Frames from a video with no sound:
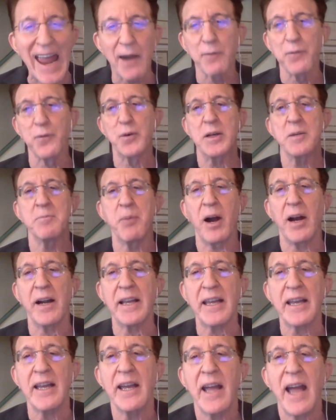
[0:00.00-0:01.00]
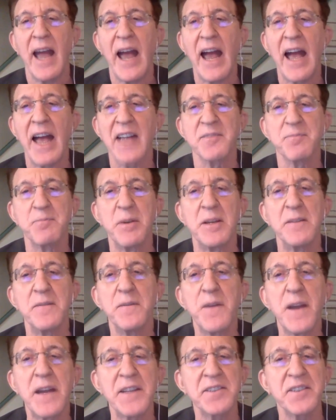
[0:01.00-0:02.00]
Everybody has
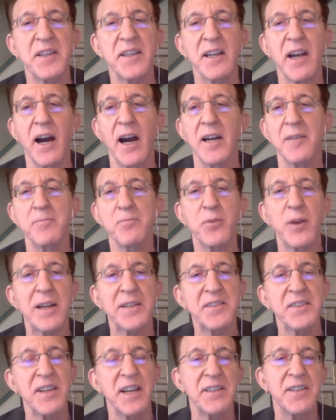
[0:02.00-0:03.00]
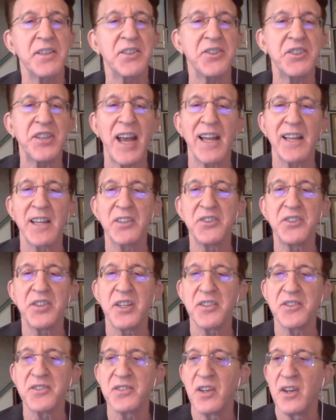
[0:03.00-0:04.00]
been facing unprecedented
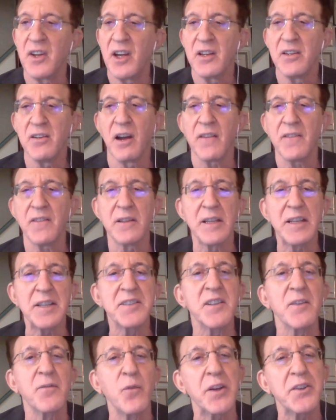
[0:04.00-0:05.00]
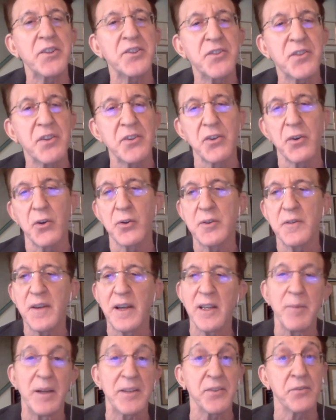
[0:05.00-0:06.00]
challenges, not the least of which the
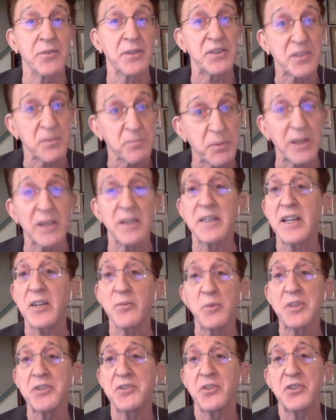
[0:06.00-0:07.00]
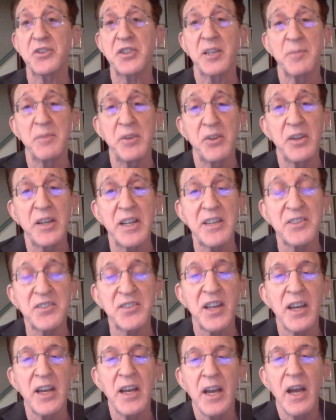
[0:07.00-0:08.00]
neurodevelopmental disability and research
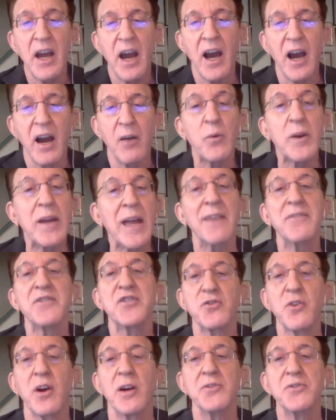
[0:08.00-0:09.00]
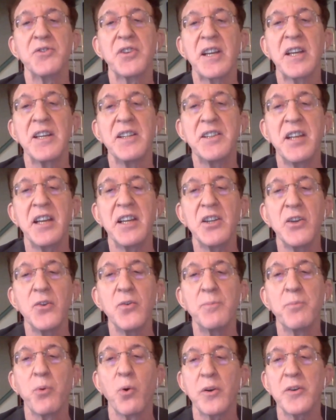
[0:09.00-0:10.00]
communities. We have struggled to
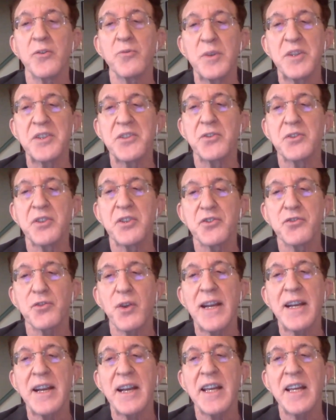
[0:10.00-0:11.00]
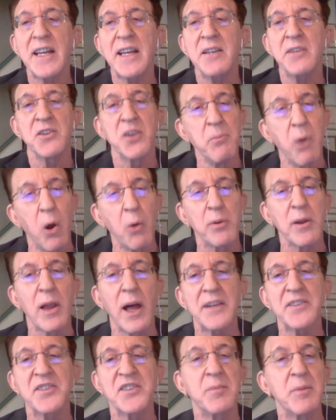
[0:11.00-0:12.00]
continue important research and training to
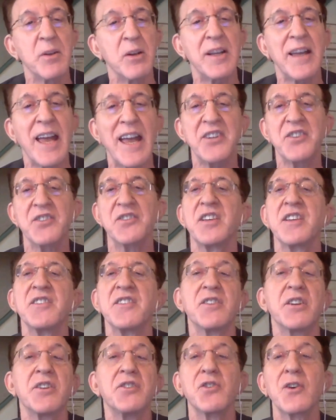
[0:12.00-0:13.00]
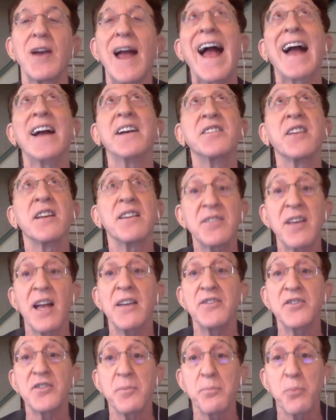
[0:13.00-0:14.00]
mobilize community agencies and ensure access
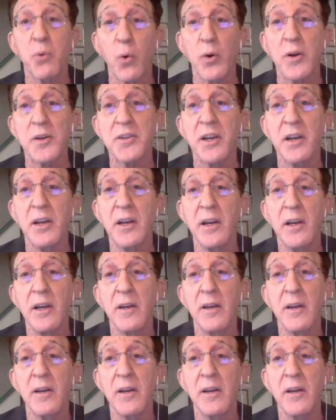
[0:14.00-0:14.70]
and support